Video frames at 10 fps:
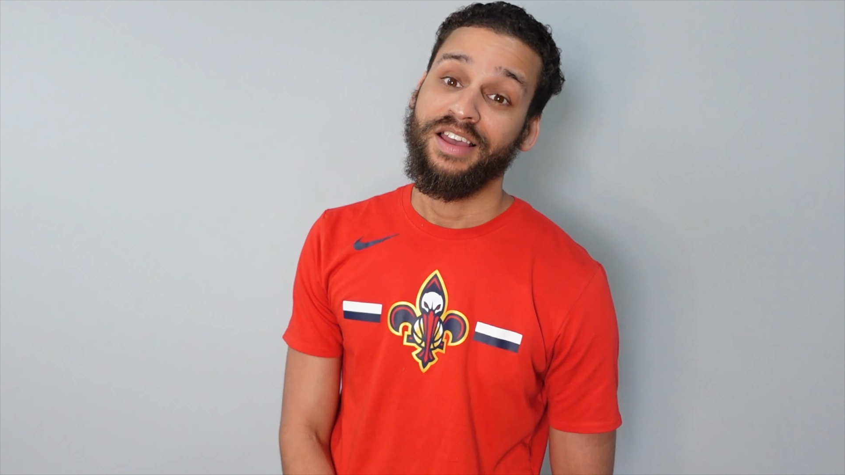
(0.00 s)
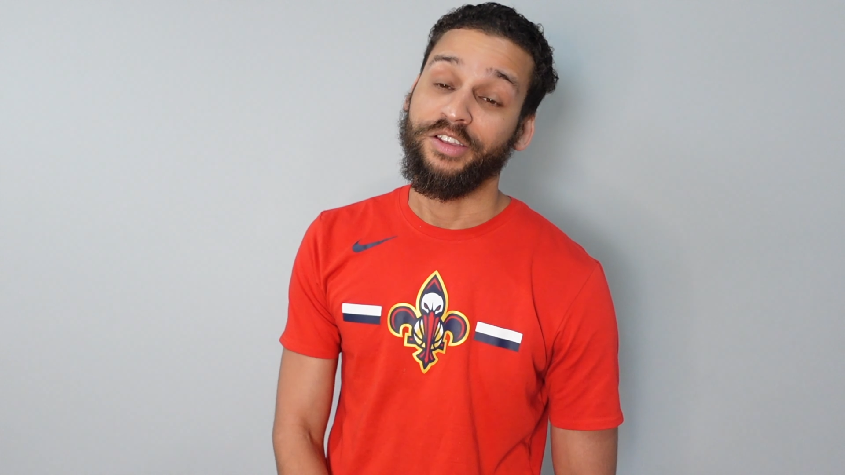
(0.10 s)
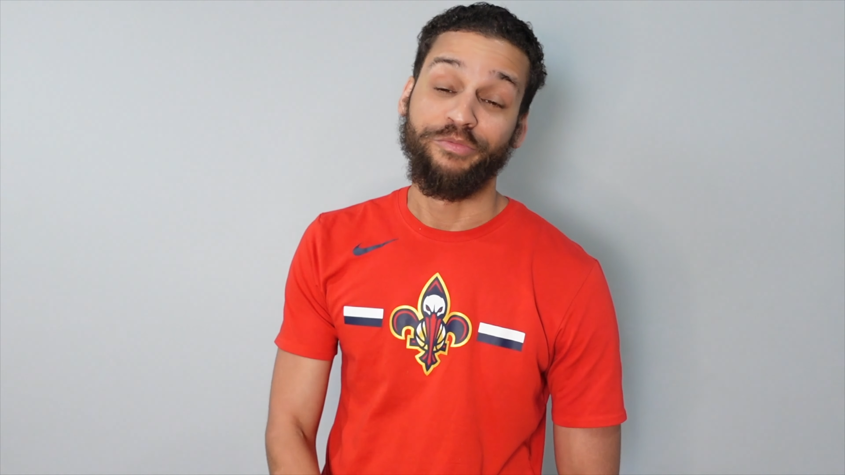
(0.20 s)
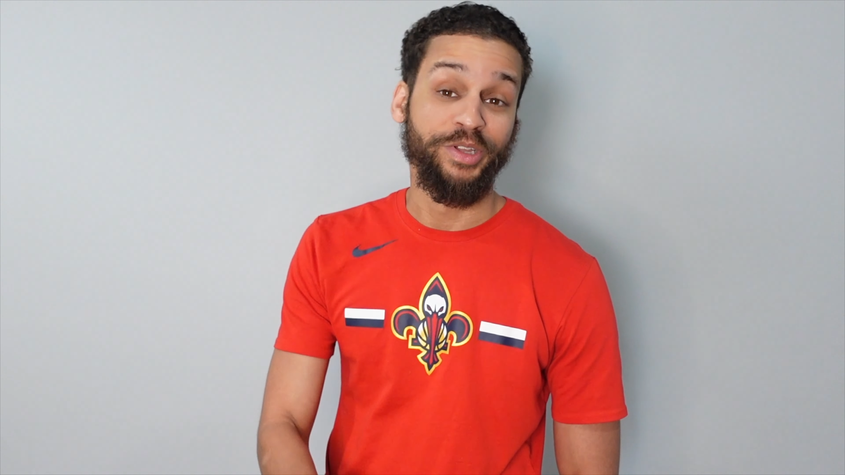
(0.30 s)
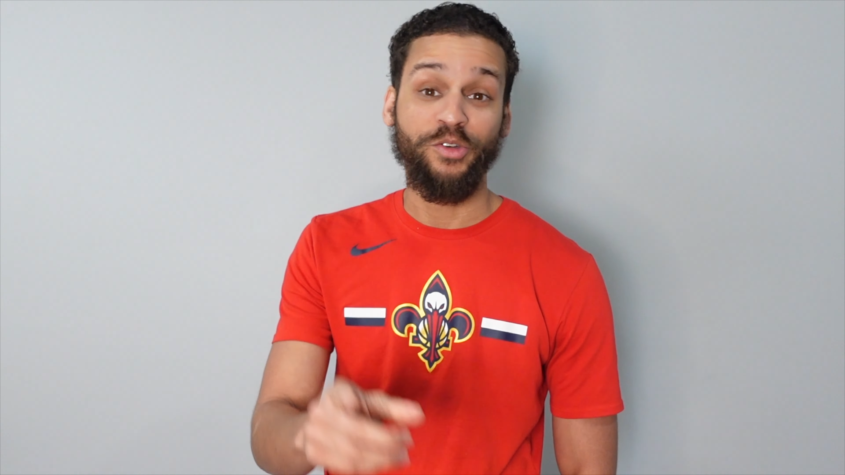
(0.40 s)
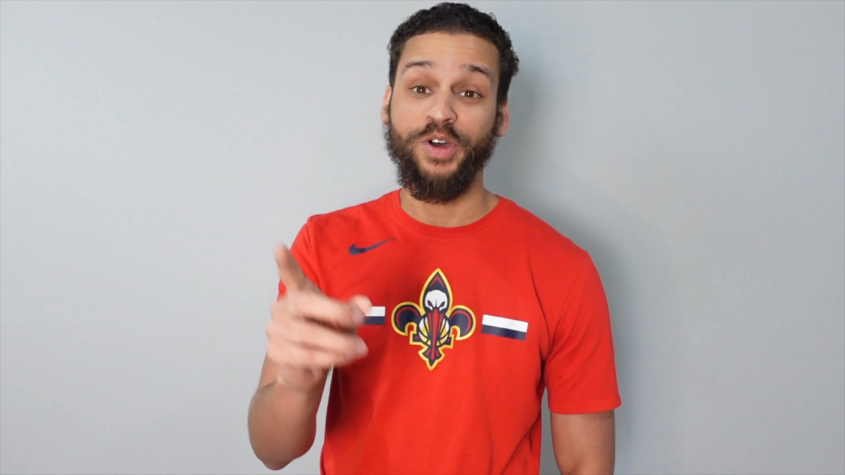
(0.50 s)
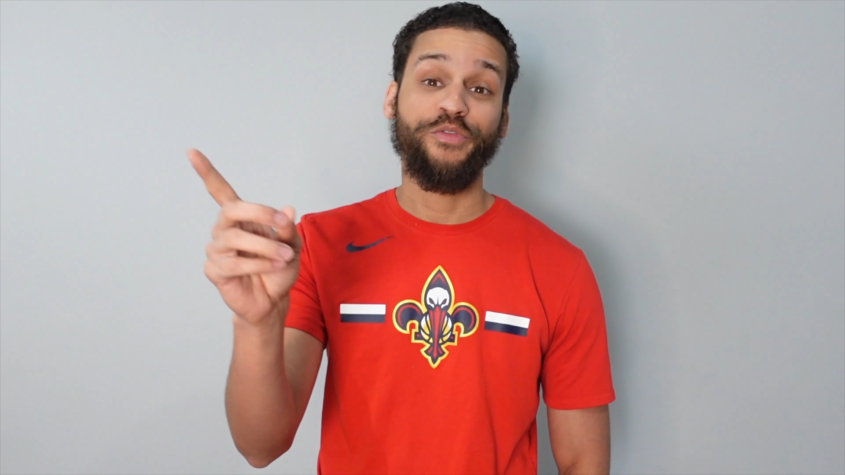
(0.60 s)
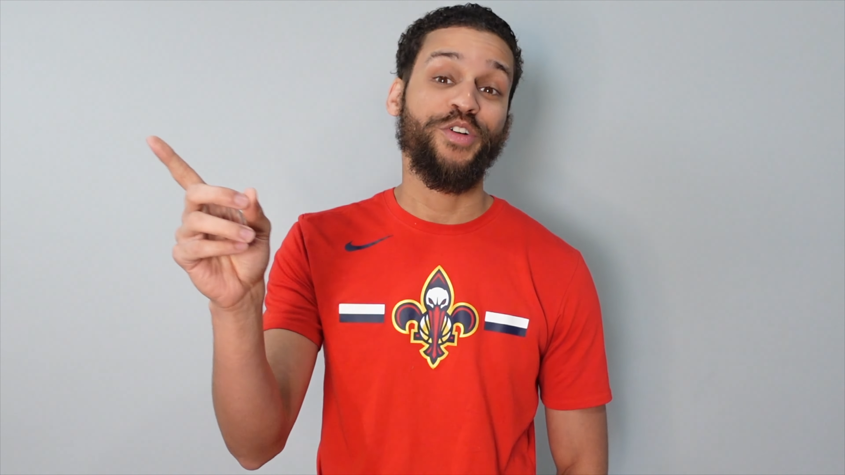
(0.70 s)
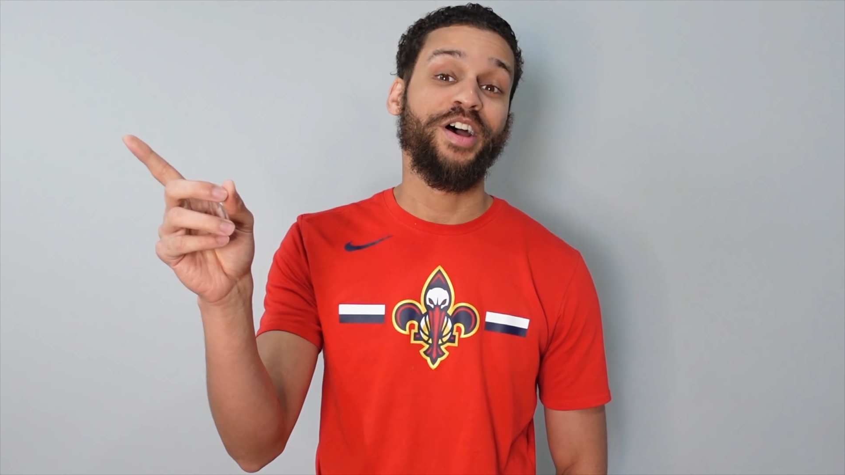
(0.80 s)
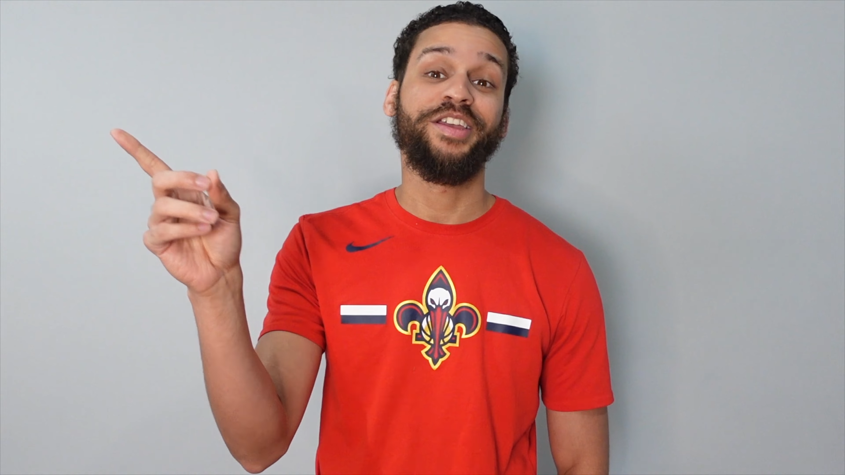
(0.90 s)
you've been doing it
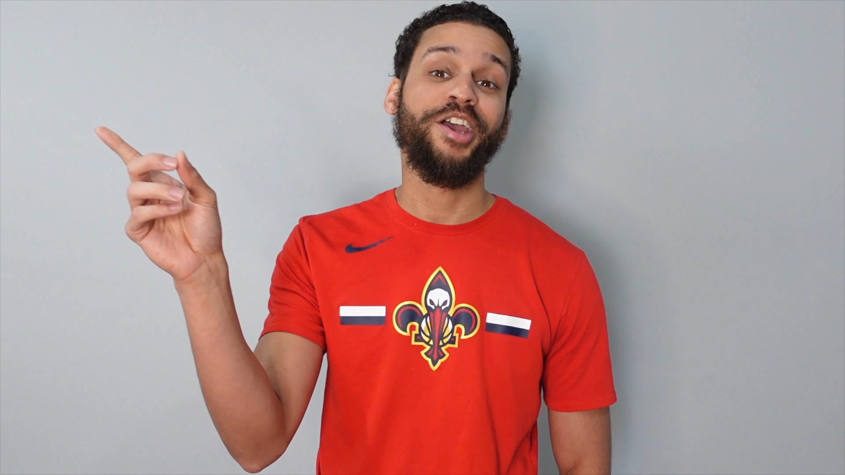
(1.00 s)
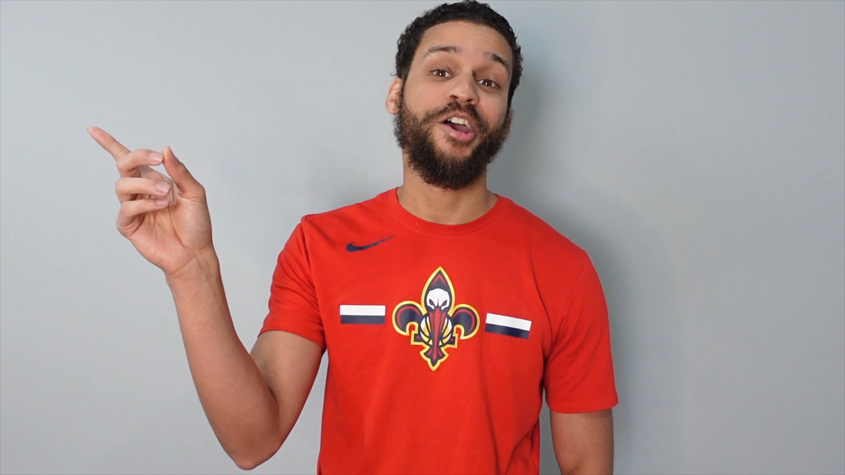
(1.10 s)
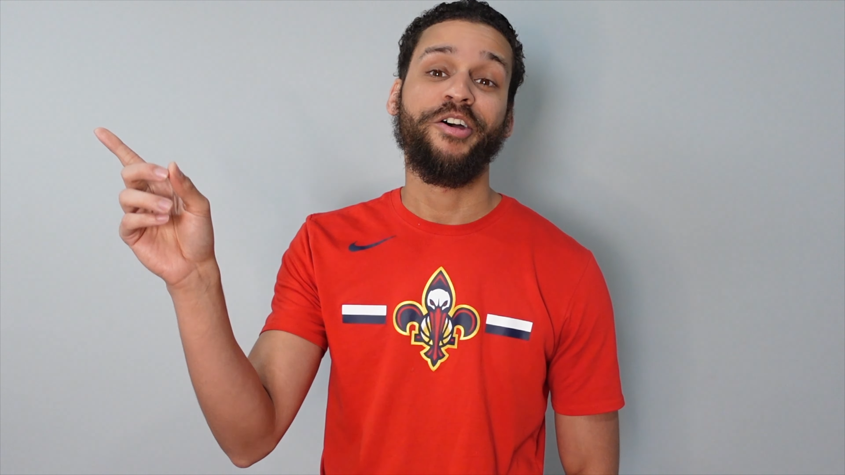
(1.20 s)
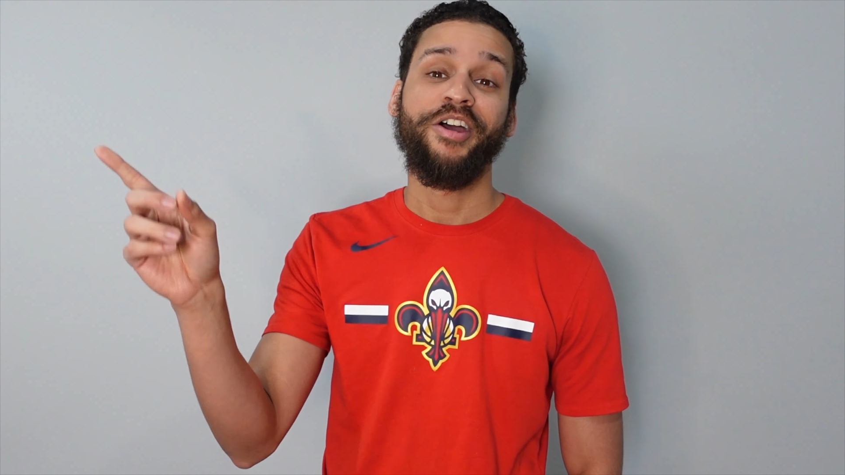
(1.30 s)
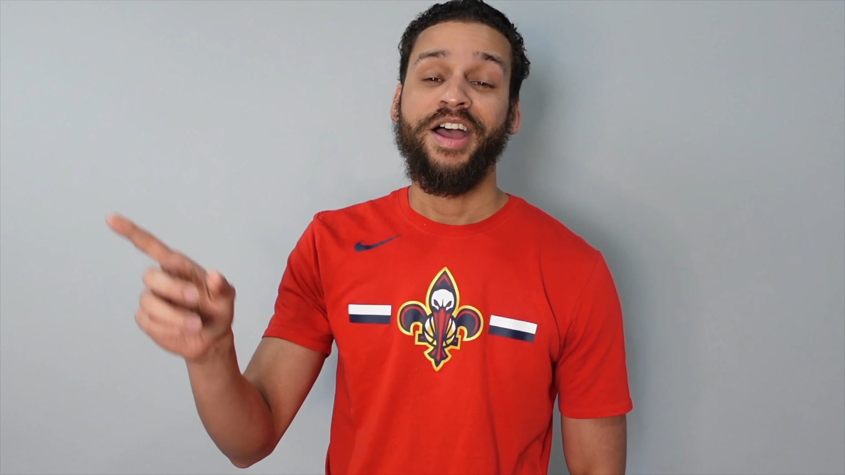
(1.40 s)
for a year,